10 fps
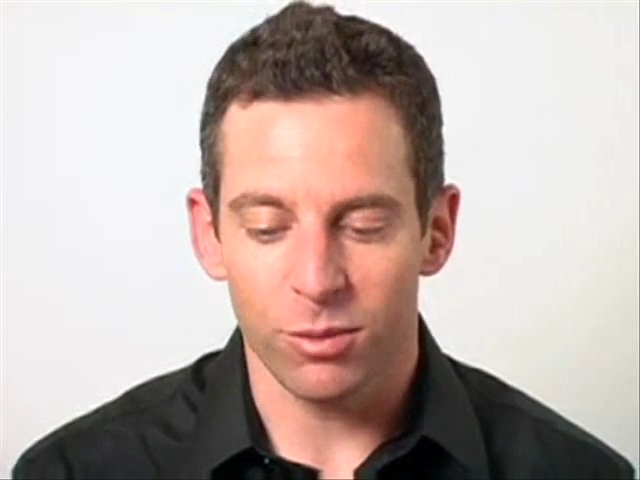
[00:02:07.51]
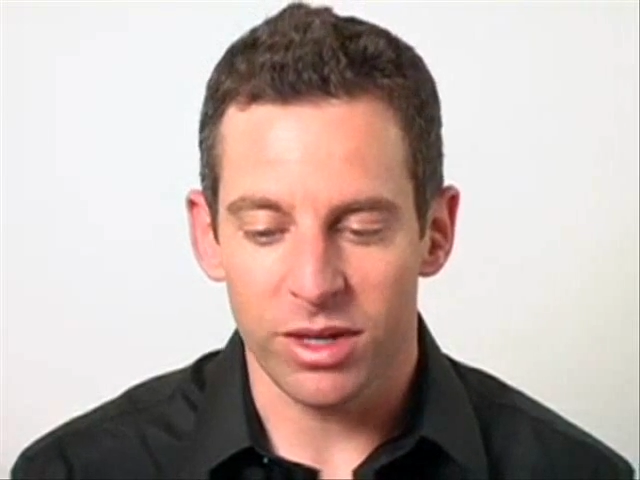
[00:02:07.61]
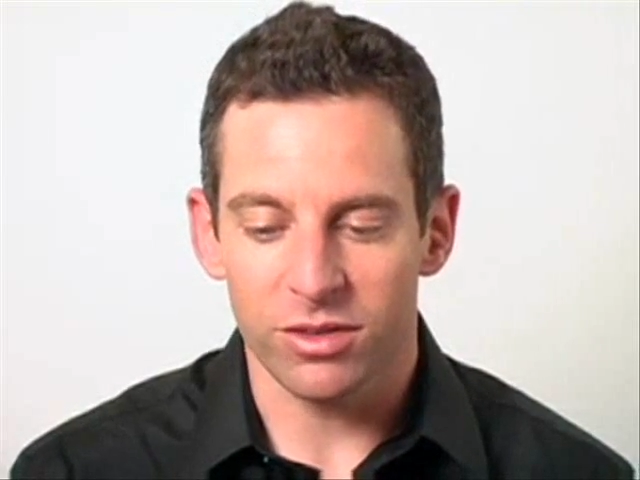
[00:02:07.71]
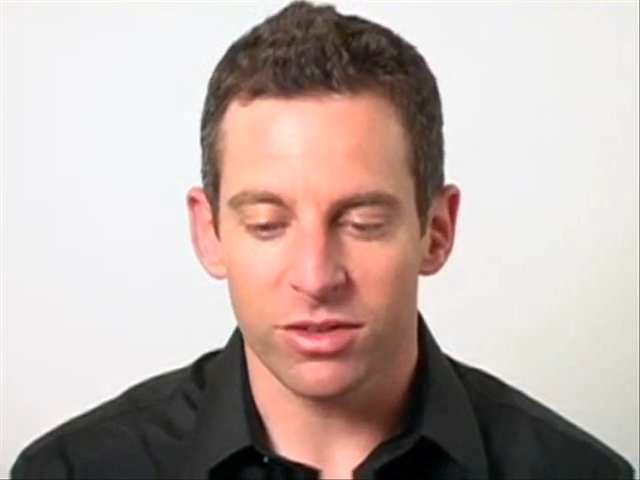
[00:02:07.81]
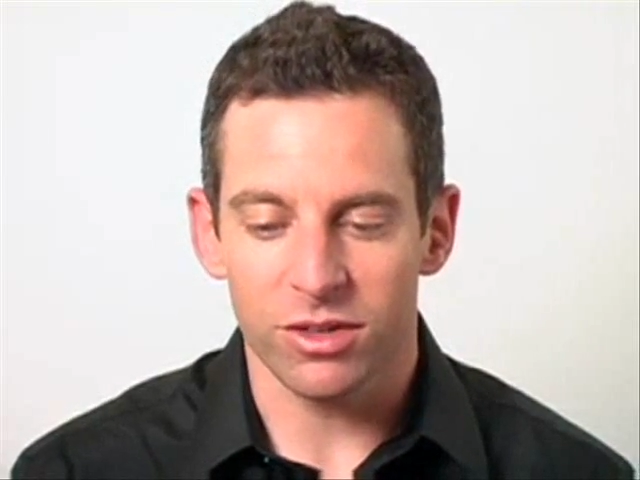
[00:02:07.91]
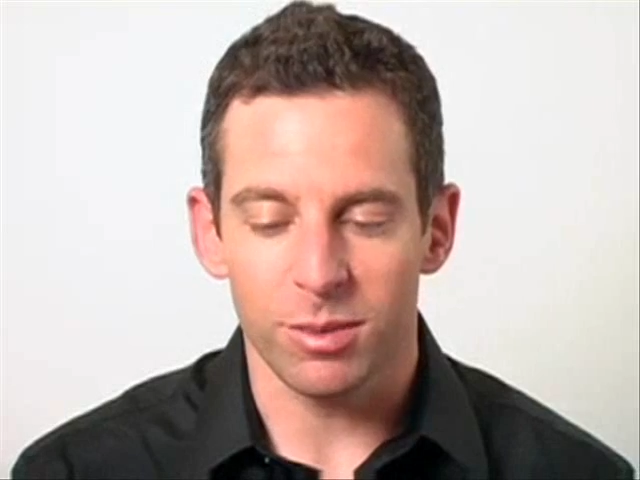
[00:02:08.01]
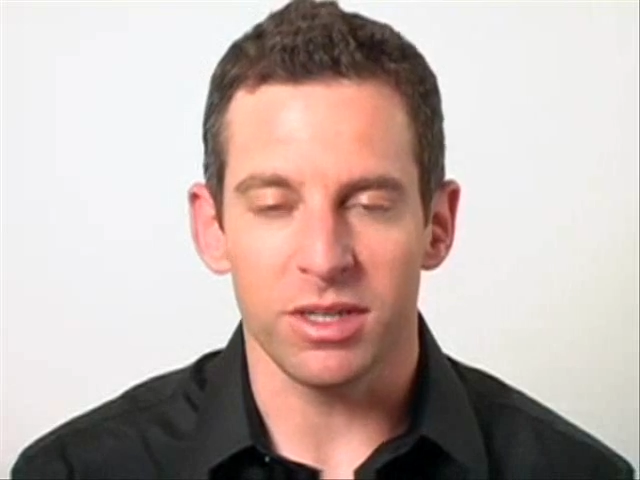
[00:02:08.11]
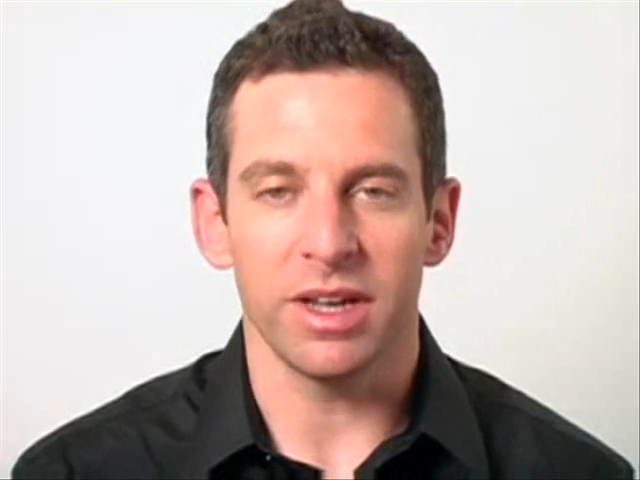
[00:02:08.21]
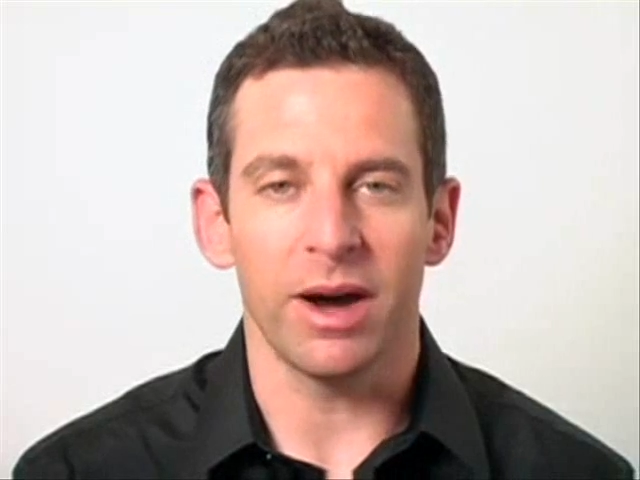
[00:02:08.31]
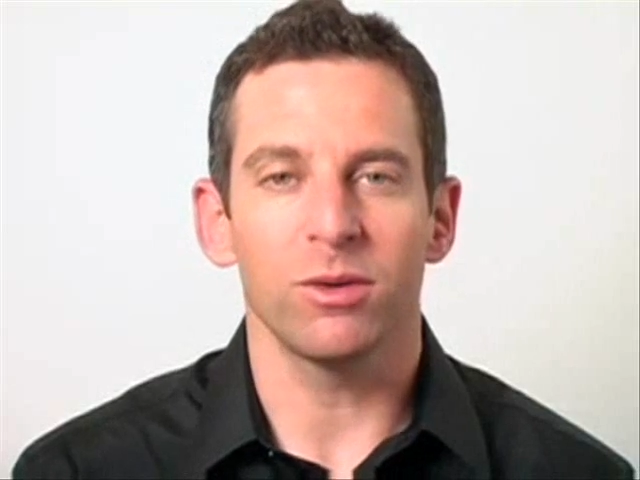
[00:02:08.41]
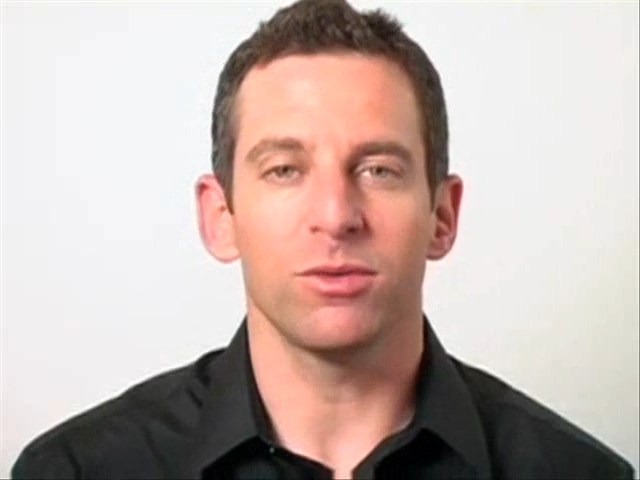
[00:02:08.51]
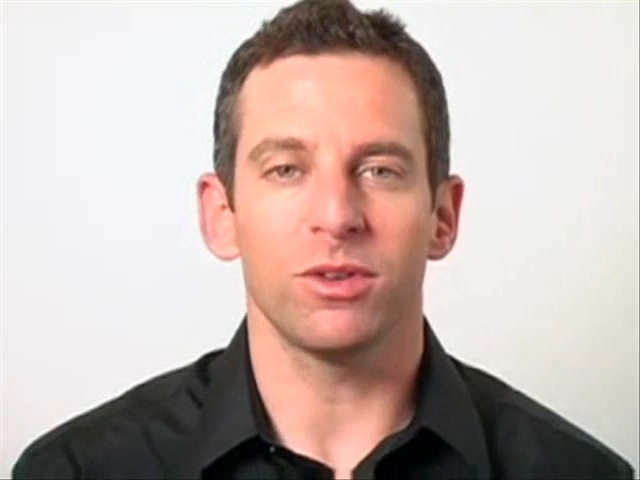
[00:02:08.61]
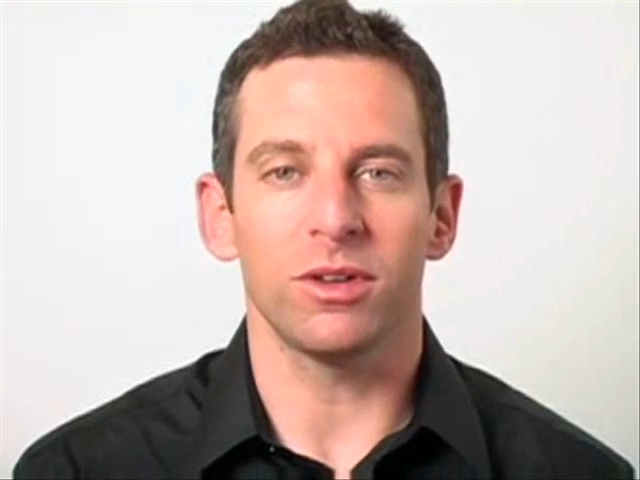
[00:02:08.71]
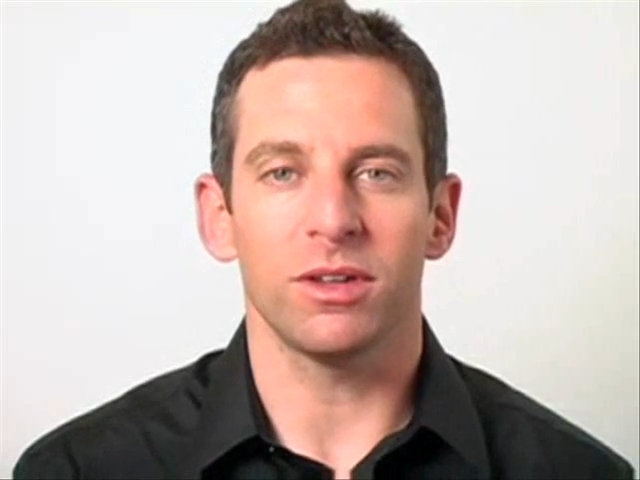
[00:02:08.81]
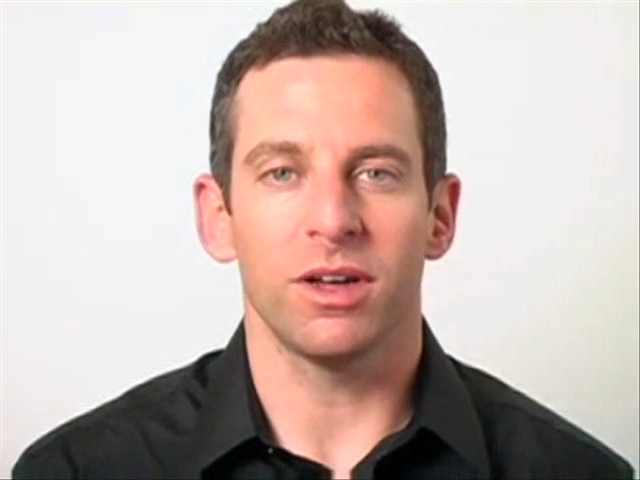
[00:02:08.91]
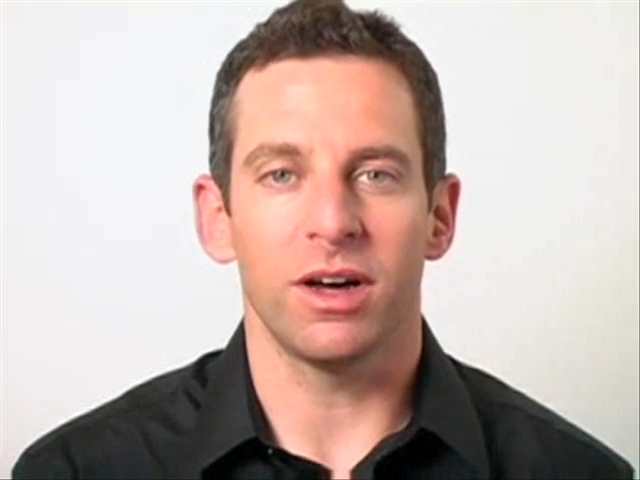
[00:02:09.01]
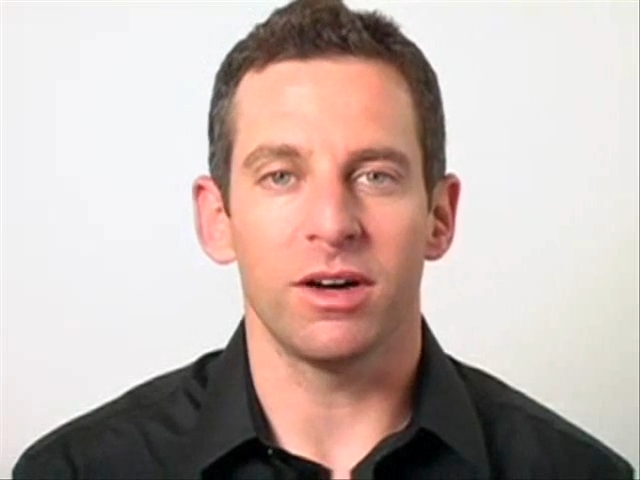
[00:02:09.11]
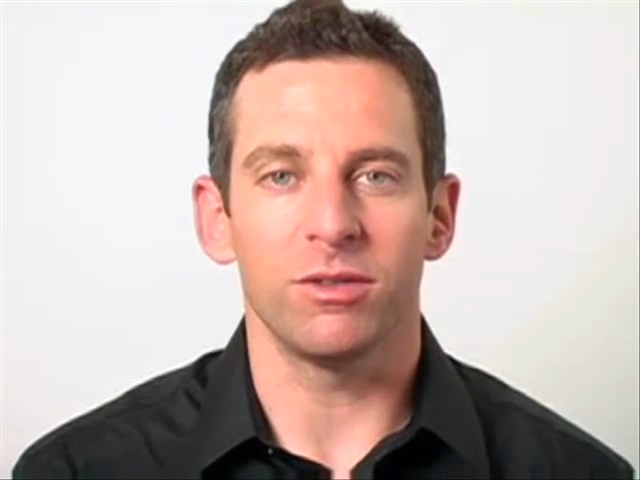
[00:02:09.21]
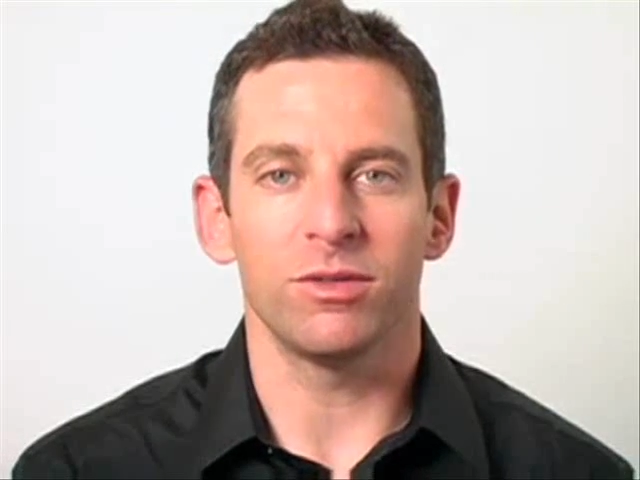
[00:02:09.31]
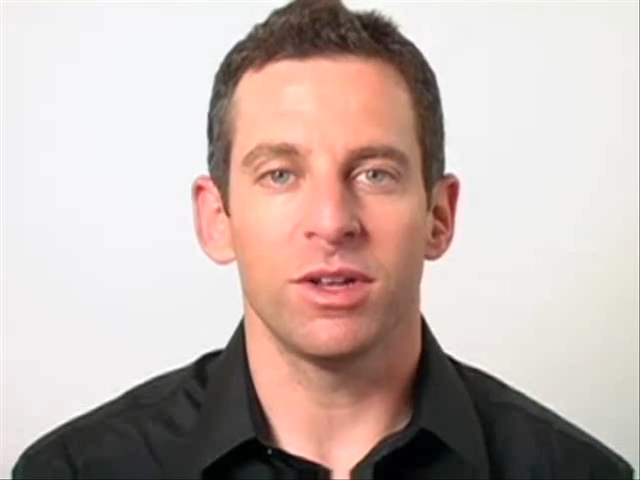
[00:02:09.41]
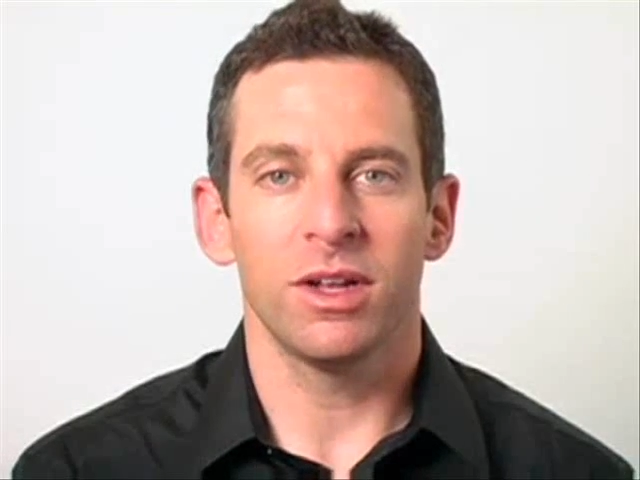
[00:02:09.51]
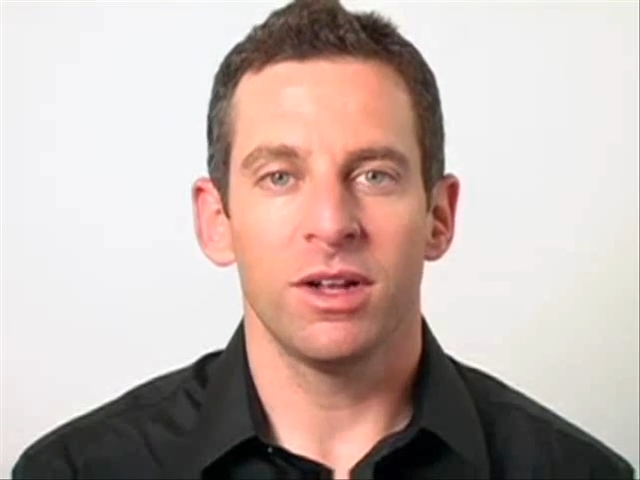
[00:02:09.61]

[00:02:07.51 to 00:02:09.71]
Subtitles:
reasons to be doubtful of